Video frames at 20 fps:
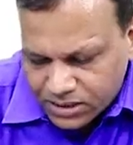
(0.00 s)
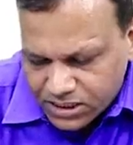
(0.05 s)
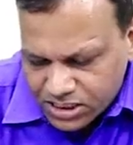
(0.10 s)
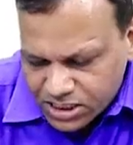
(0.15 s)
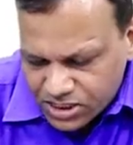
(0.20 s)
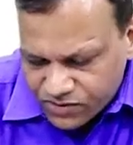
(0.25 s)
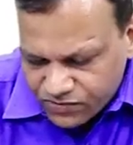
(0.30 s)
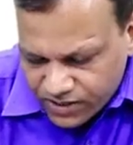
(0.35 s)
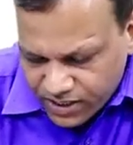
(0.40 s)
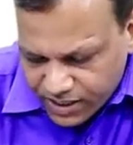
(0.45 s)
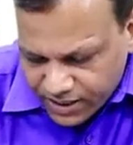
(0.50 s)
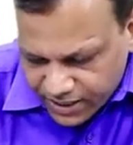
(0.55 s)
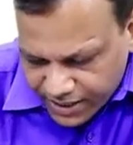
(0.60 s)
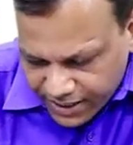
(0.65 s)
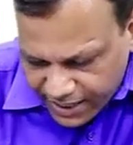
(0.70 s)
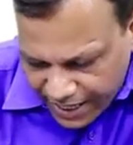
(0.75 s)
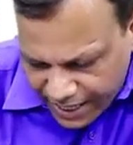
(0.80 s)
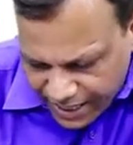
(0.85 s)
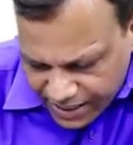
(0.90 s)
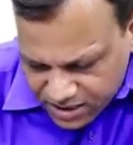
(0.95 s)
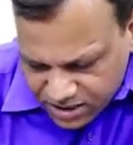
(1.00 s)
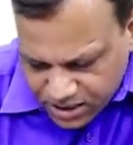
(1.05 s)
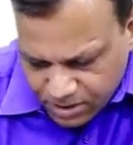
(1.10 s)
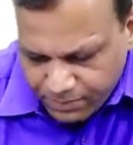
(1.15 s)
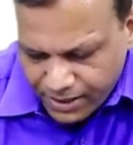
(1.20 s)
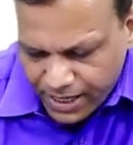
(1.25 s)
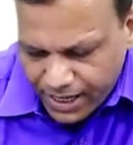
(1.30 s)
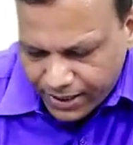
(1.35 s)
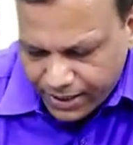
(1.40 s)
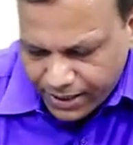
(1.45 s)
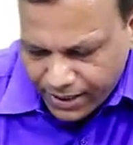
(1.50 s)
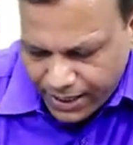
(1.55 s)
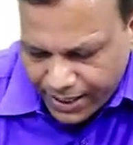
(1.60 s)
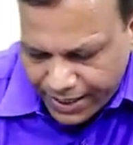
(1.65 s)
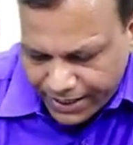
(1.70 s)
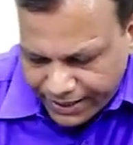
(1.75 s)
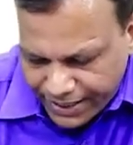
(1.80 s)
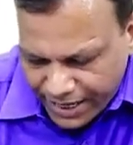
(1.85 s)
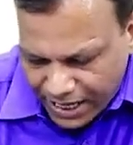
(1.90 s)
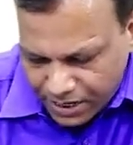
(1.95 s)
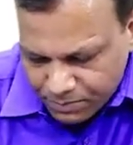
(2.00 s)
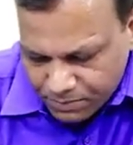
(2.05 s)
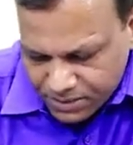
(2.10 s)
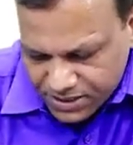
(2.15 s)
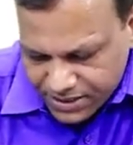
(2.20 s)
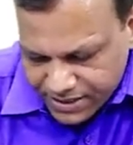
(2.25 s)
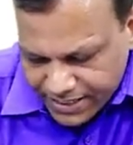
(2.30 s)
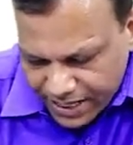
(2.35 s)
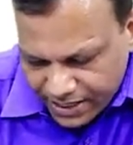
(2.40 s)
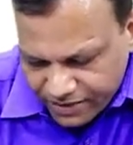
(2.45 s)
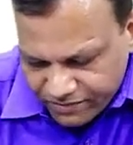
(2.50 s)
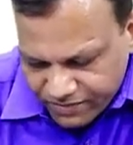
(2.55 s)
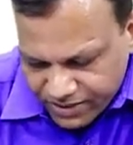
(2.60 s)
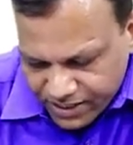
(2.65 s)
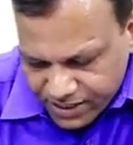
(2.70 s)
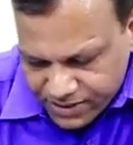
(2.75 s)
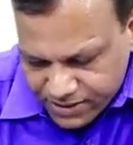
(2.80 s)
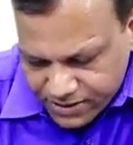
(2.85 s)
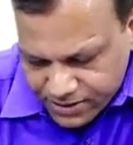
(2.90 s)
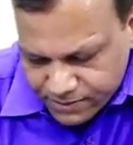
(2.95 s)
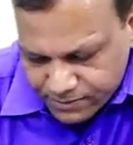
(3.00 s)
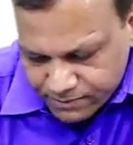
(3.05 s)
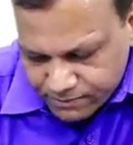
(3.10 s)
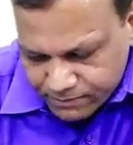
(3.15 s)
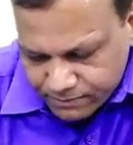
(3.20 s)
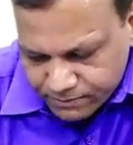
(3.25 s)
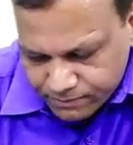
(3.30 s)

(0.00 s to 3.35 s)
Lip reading: These will relax the bladder, and DAR means darifenacin.